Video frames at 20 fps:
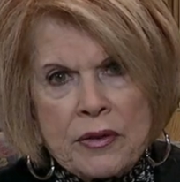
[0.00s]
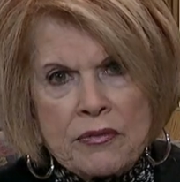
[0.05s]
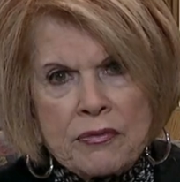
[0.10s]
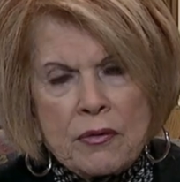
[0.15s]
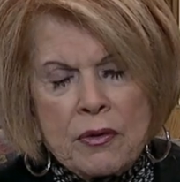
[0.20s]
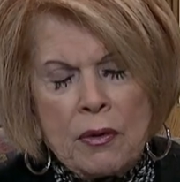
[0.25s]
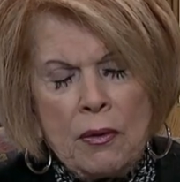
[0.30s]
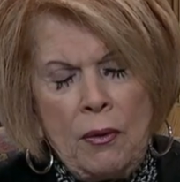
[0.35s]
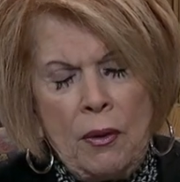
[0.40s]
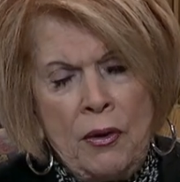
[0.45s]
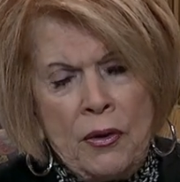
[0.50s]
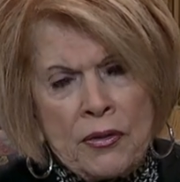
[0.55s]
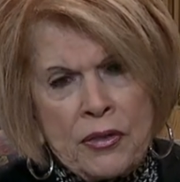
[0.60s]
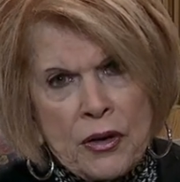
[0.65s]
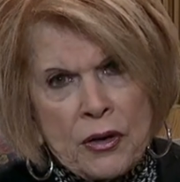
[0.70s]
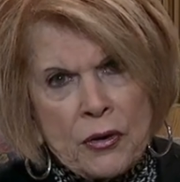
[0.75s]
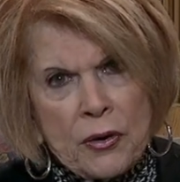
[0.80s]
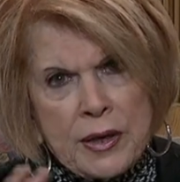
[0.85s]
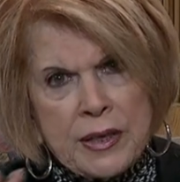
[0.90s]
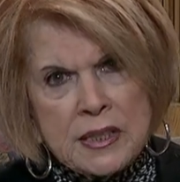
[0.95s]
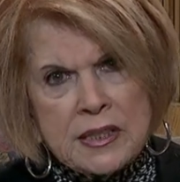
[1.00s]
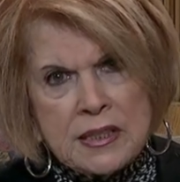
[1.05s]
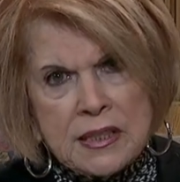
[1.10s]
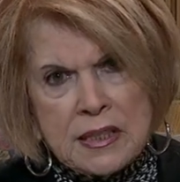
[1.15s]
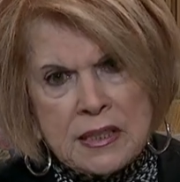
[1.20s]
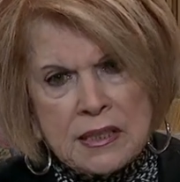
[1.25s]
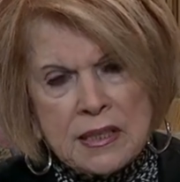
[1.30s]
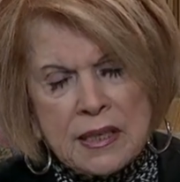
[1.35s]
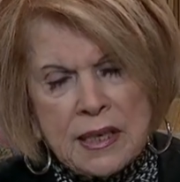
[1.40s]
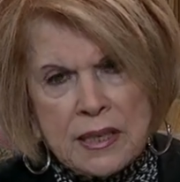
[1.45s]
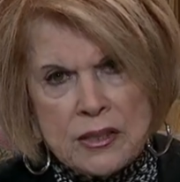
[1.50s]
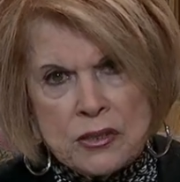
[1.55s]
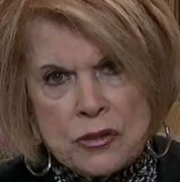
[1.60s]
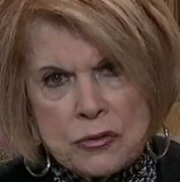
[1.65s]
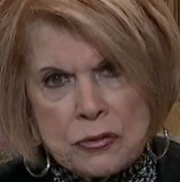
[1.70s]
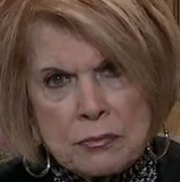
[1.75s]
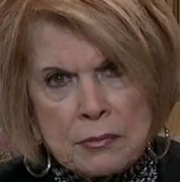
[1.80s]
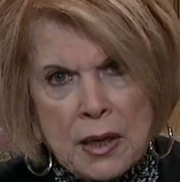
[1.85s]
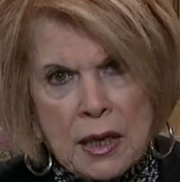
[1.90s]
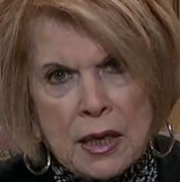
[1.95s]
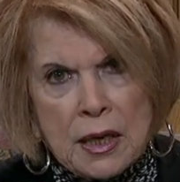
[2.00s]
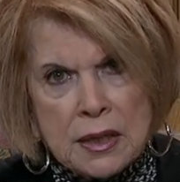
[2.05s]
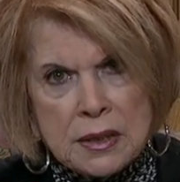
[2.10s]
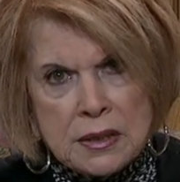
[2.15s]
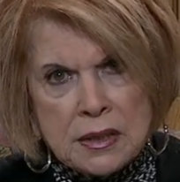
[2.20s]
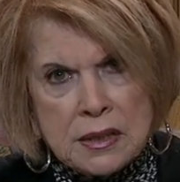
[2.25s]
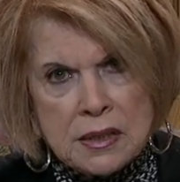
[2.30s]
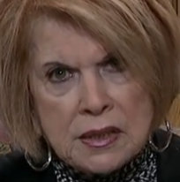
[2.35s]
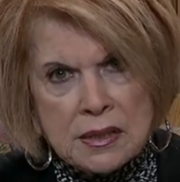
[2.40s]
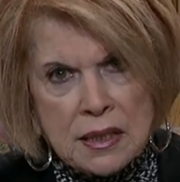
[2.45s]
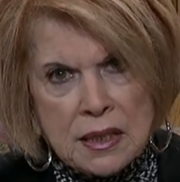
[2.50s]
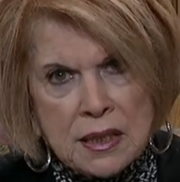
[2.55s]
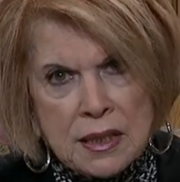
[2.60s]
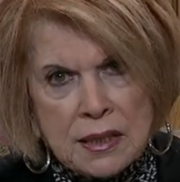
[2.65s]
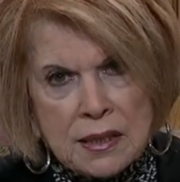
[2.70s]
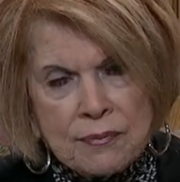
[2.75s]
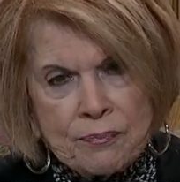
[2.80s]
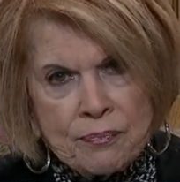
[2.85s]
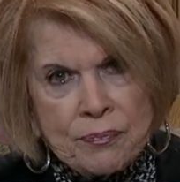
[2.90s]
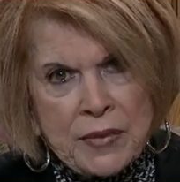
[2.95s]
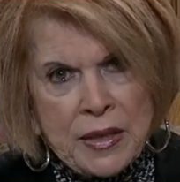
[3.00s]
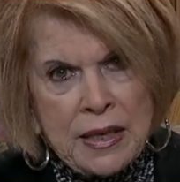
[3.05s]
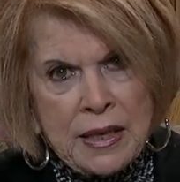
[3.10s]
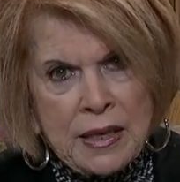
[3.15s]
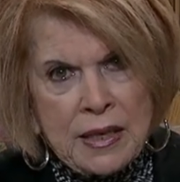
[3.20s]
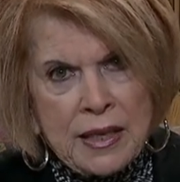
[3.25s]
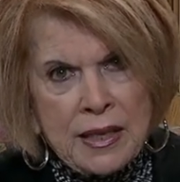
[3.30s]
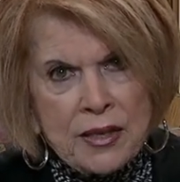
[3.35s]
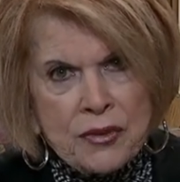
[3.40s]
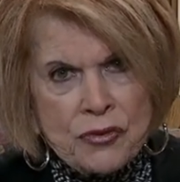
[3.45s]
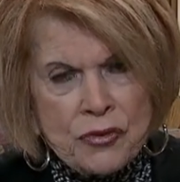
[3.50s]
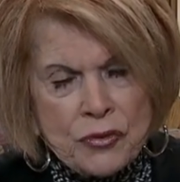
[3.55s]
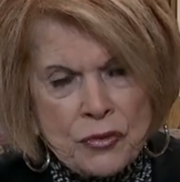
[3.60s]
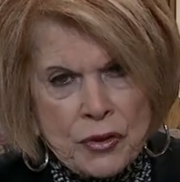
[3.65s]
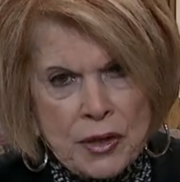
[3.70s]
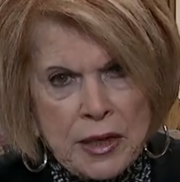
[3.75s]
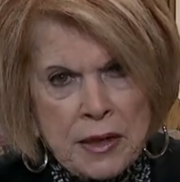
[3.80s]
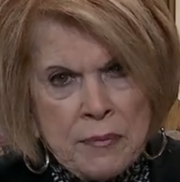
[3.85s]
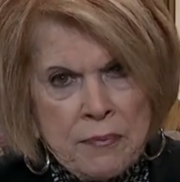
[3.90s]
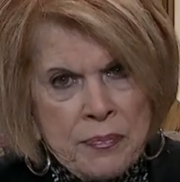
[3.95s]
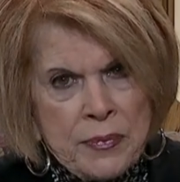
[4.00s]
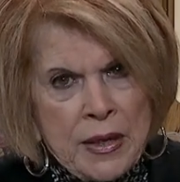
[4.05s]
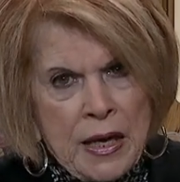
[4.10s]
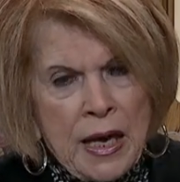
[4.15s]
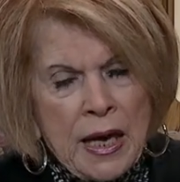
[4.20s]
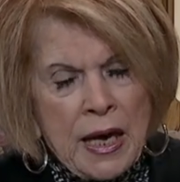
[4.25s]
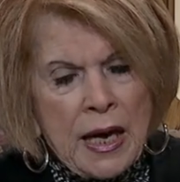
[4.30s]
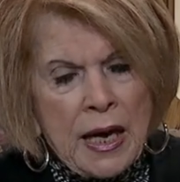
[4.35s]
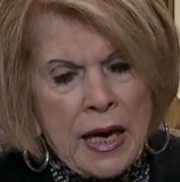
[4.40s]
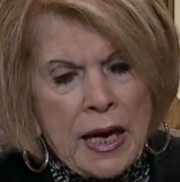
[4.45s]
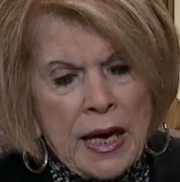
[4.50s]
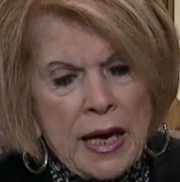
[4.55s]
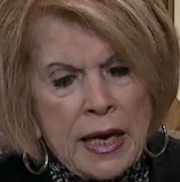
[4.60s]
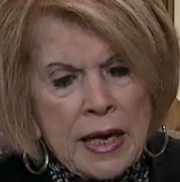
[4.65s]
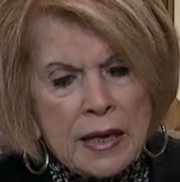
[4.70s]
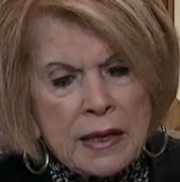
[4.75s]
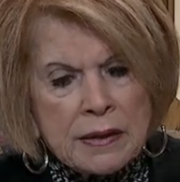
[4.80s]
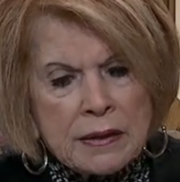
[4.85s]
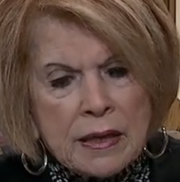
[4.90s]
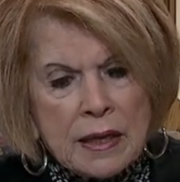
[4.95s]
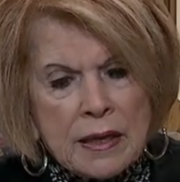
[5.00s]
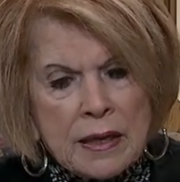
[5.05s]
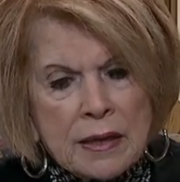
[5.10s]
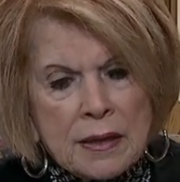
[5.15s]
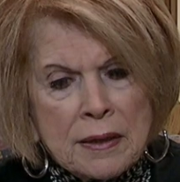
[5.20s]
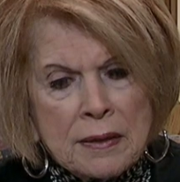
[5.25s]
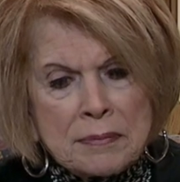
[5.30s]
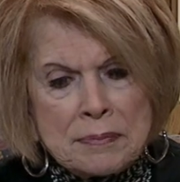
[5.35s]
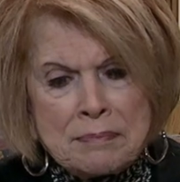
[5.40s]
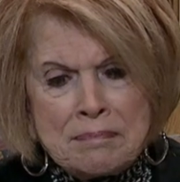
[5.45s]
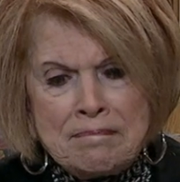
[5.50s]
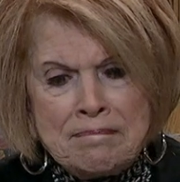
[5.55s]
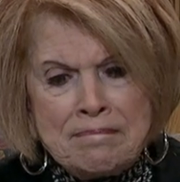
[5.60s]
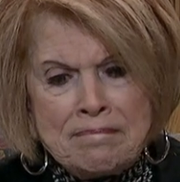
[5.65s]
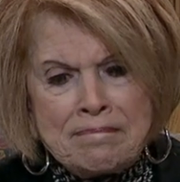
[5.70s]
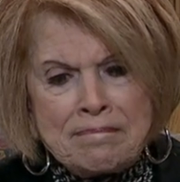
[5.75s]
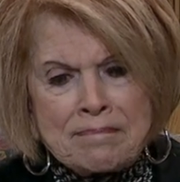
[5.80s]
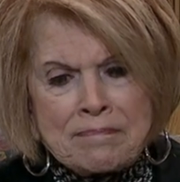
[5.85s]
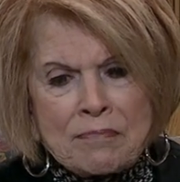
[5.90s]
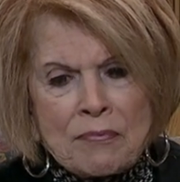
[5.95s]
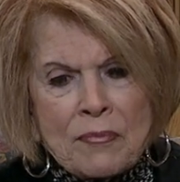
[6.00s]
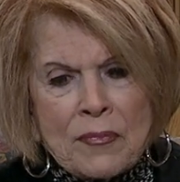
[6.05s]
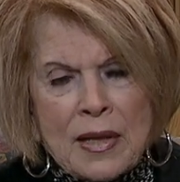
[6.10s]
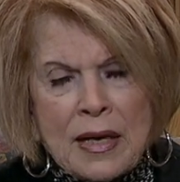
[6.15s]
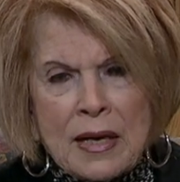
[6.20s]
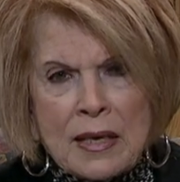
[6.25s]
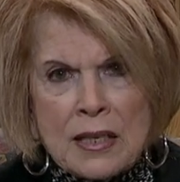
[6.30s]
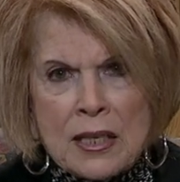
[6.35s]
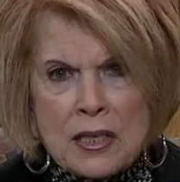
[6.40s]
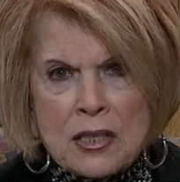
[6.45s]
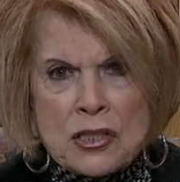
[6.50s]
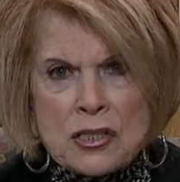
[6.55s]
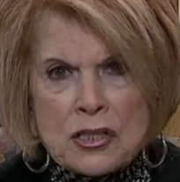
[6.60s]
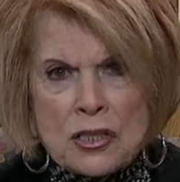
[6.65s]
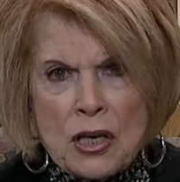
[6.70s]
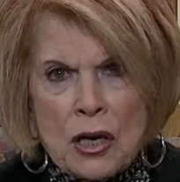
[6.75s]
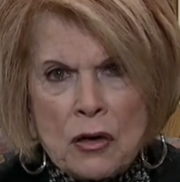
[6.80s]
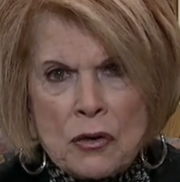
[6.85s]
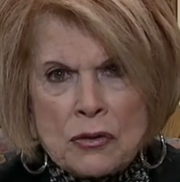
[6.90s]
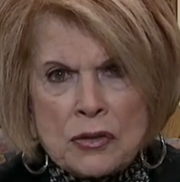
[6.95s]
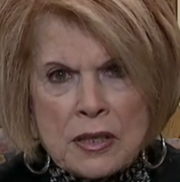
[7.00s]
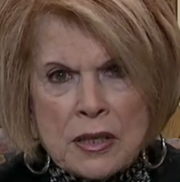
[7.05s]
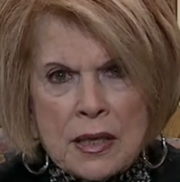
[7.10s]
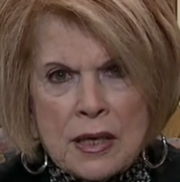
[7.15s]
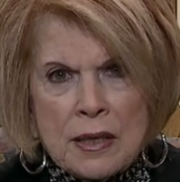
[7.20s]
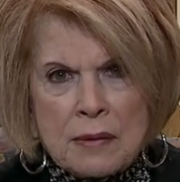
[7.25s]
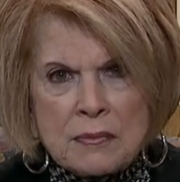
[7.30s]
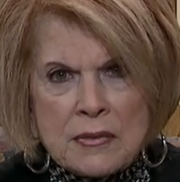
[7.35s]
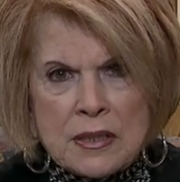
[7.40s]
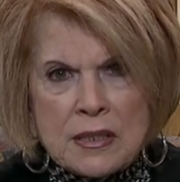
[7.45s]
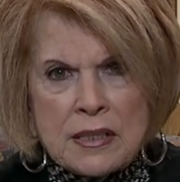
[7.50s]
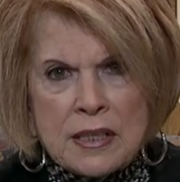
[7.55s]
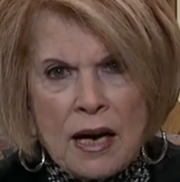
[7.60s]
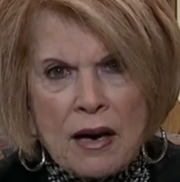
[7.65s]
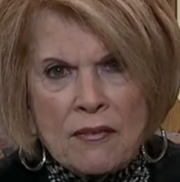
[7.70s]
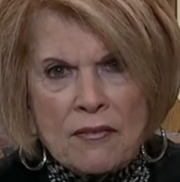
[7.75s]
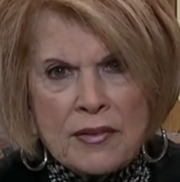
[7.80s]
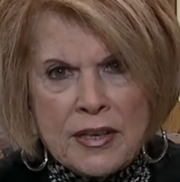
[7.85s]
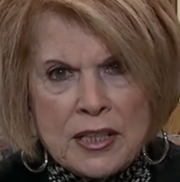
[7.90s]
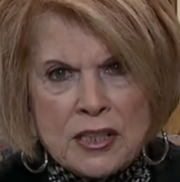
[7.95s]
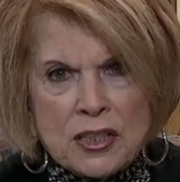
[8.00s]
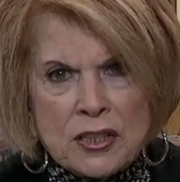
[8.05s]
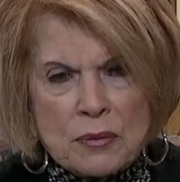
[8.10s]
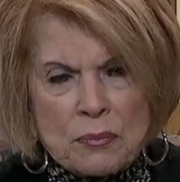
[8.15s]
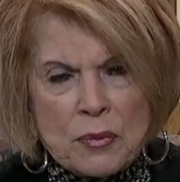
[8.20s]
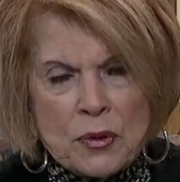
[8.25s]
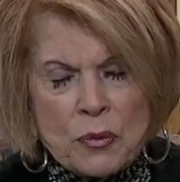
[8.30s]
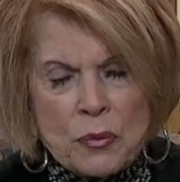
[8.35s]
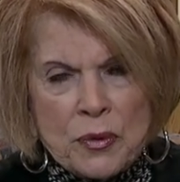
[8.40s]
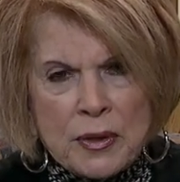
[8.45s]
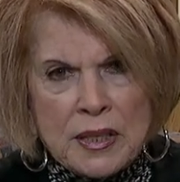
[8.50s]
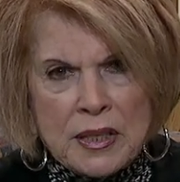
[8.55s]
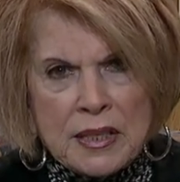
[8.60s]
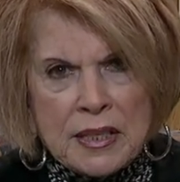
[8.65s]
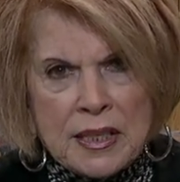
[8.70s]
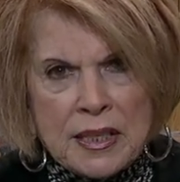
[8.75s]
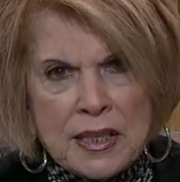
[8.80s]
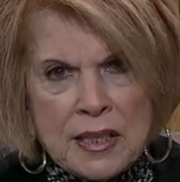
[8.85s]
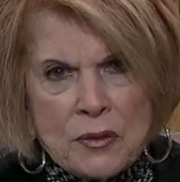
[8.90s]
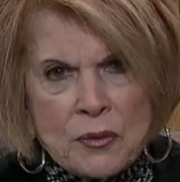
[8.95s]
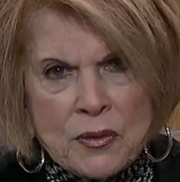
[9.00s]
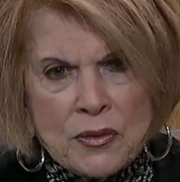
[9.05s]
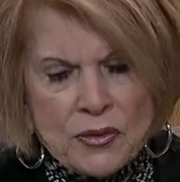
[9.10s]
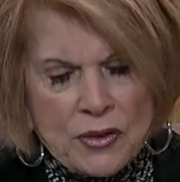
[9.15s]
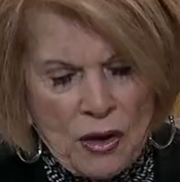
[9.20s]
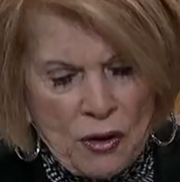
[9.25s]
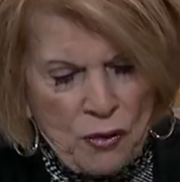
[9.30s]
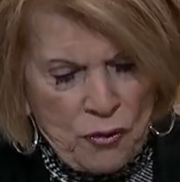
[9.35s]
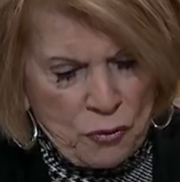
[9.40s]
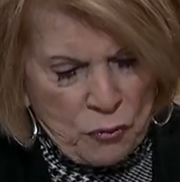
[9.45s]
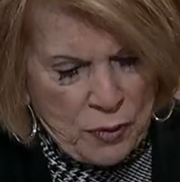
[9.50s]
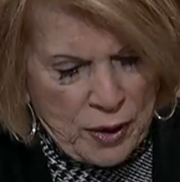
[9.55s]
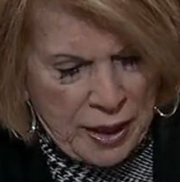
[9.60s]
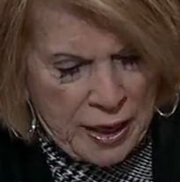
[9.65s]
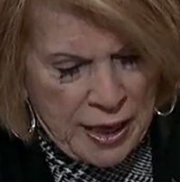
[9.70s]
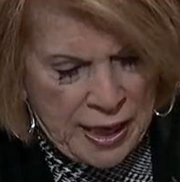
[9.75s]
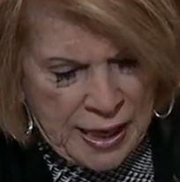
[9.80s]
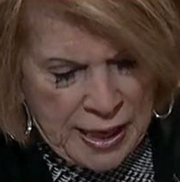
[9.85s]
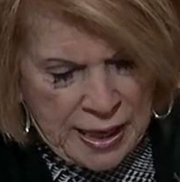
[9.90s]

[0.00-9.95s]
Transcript: of the greatest intellectual minds in history, and a little slow to come to salvation, but when he did, it was all the way.